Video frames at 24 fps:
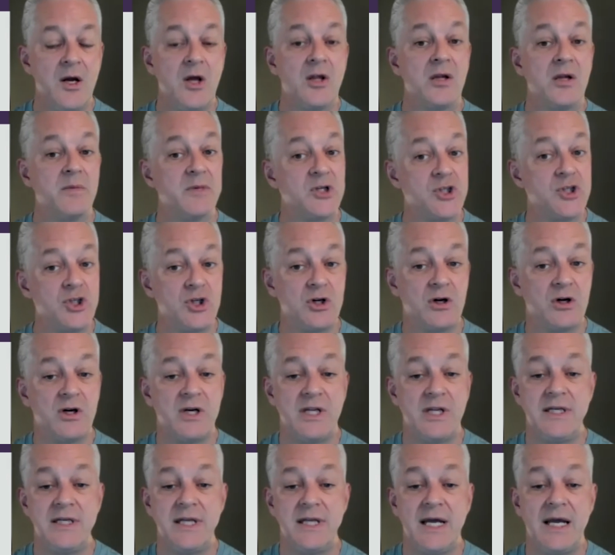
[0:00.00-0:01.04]
the
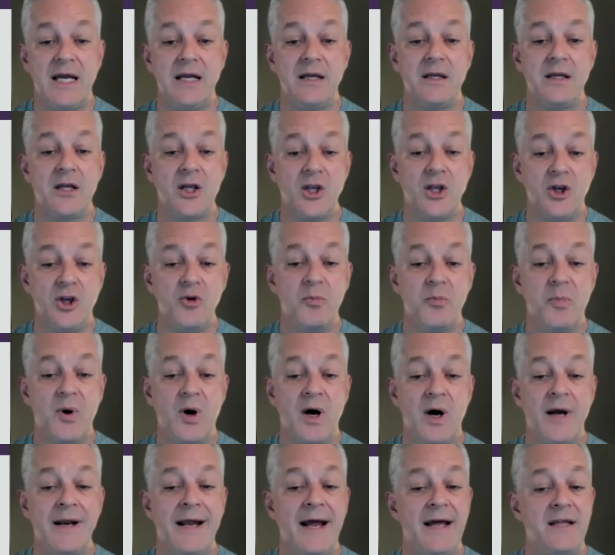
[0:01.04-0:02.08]
maturity date, the
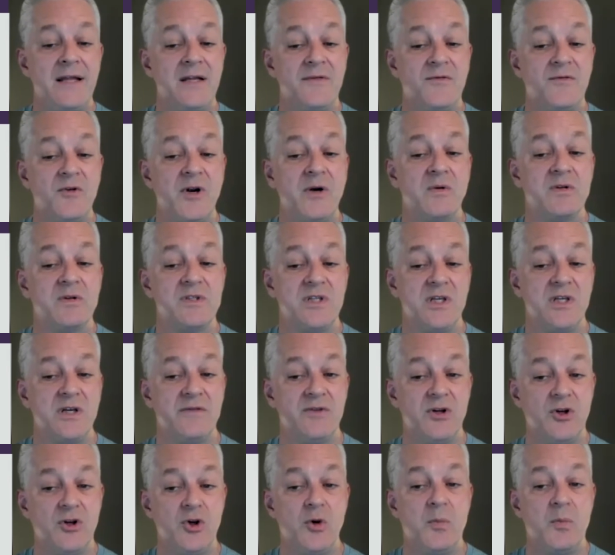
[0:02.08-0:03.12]
coupon, and the frequency of
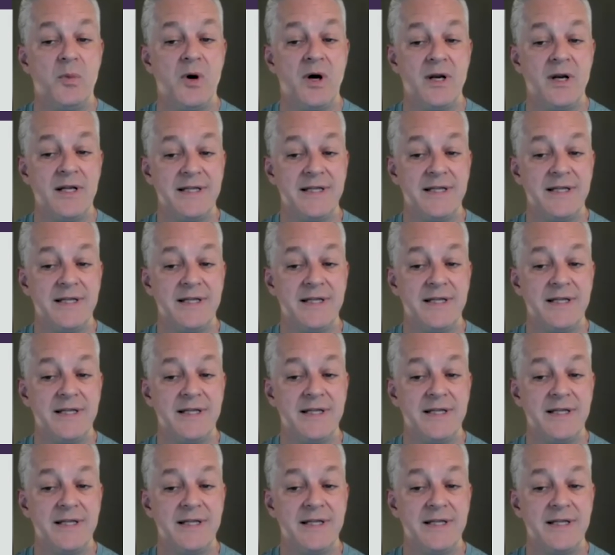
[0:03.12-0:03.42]
the coupon.